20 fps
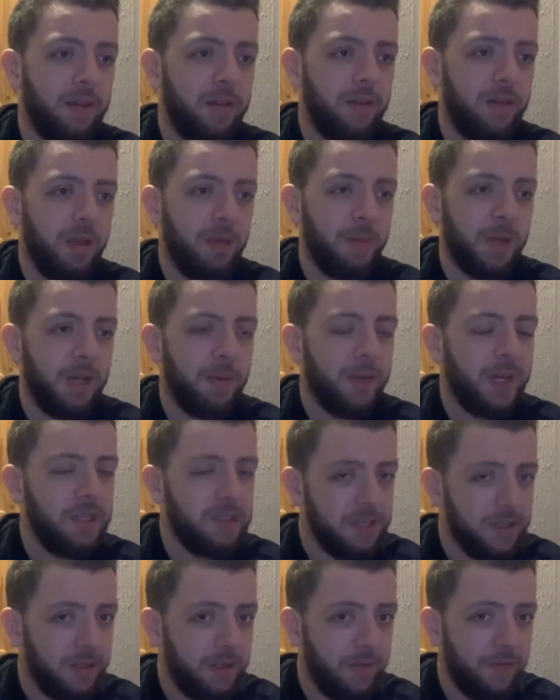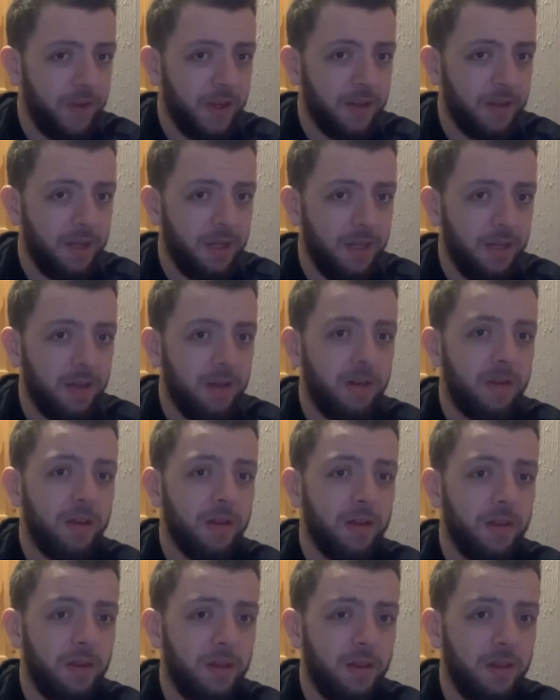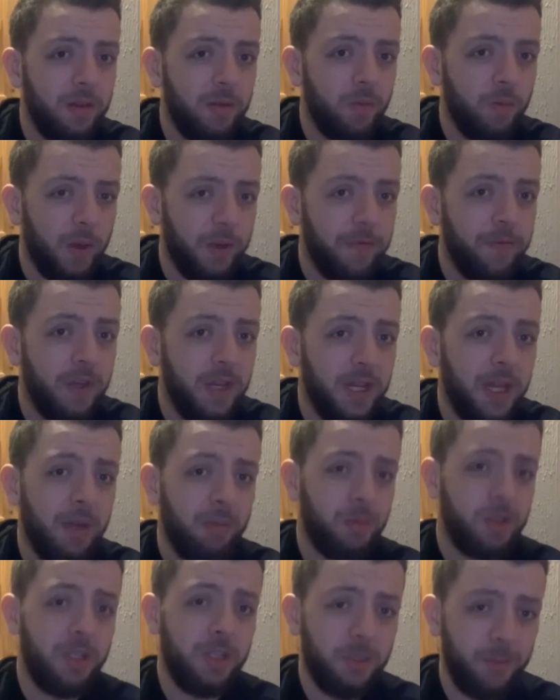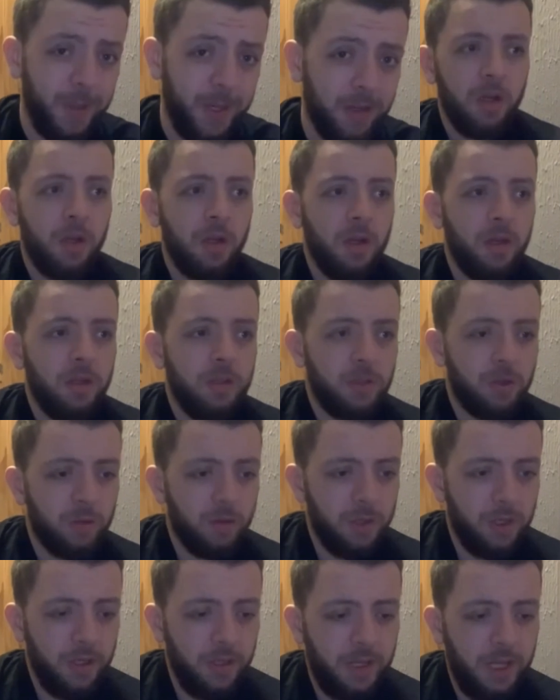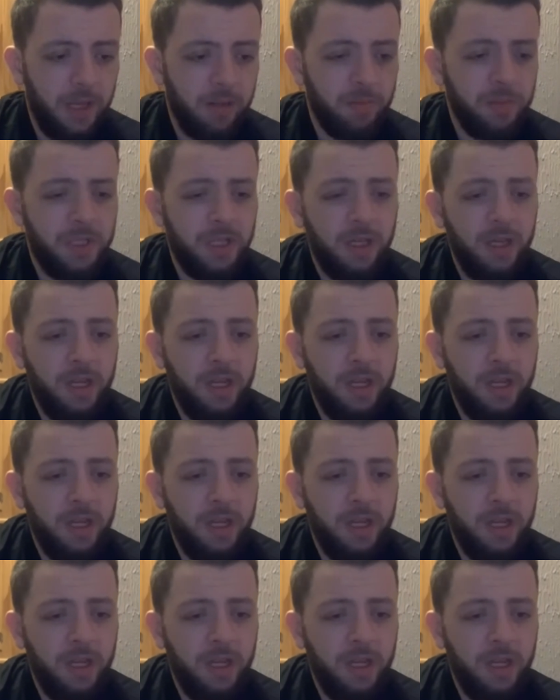minimise it to 13, with 3 games to spare. So, in terms of